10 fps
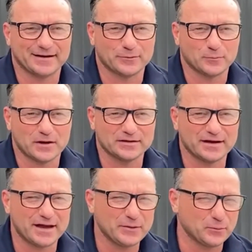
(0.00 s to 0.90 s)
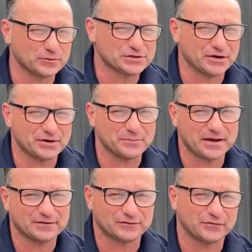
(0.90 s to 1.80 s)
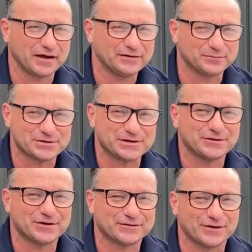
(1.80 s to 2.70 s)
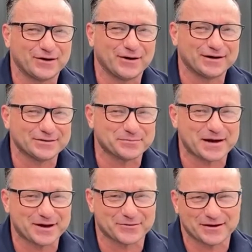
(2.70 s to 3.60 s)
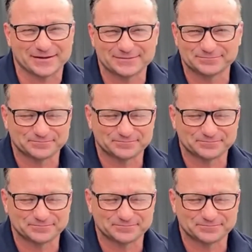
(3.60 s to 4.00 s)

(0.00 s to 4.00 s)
And one day we'll show you Megs' face, but she likes to hide in the background.